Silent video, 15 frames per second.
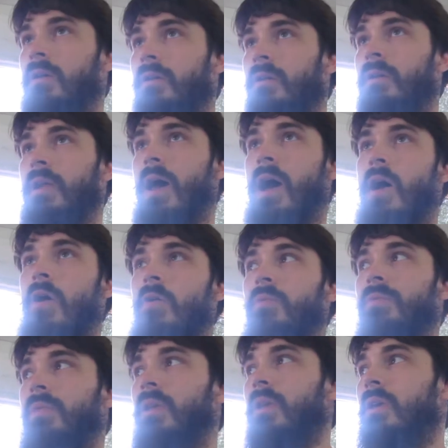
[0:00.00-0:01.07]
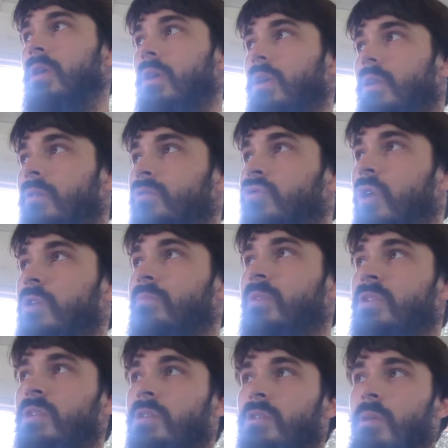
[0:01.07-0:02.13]
Now, the
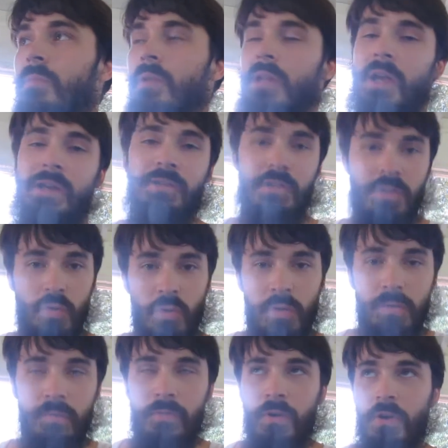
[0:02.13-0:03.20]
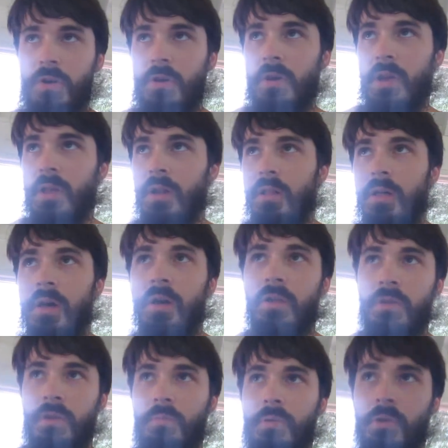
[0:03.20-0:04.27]
transmission typically has a torque converter and a lot of
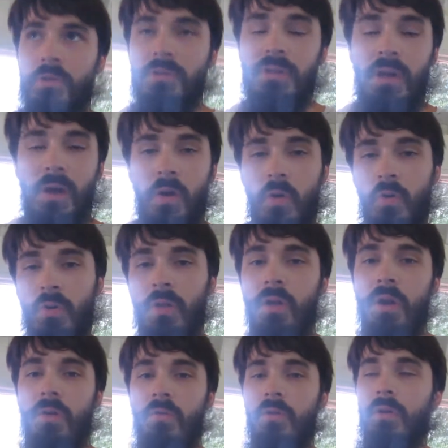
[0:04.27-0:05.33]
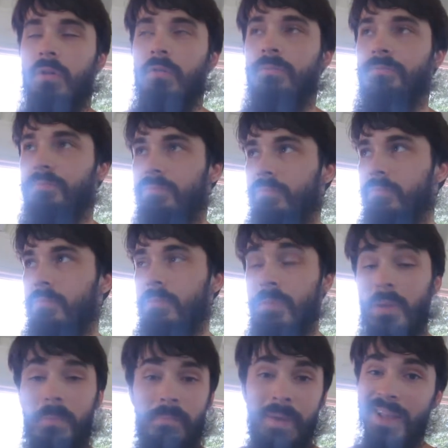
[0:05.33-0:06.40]
other components that hold a lot of oil,
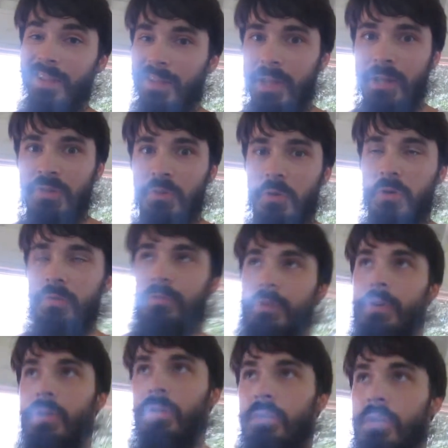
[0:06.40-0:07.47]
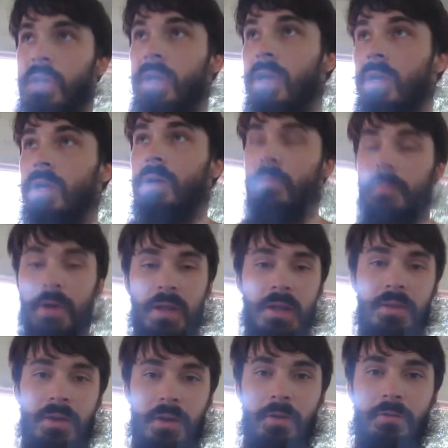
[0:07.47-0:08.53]
mainly that torque converter. Man,
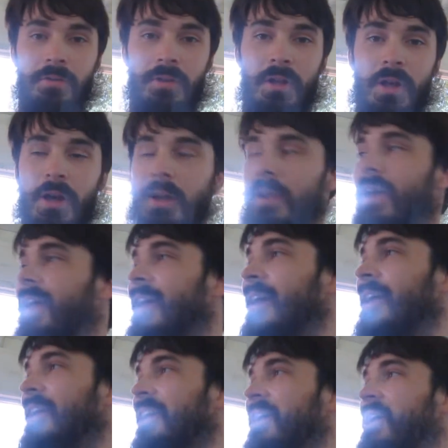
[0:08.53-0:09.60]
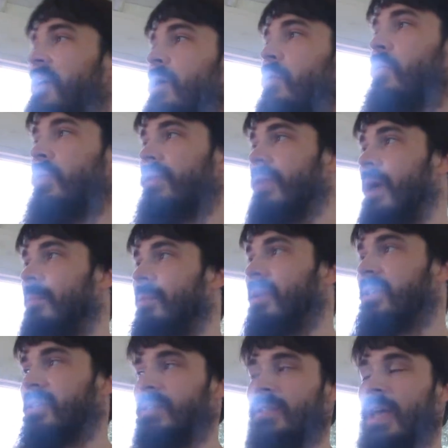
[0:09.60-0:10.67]
that thing holds a lot. With that
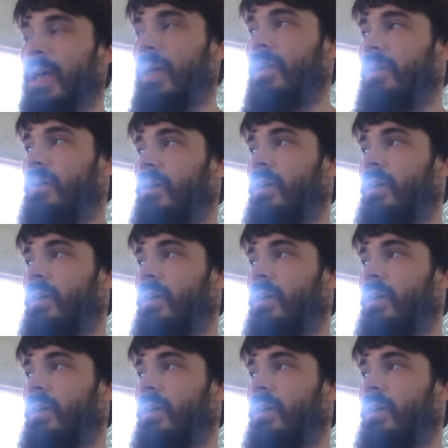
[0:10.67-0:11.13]
being said,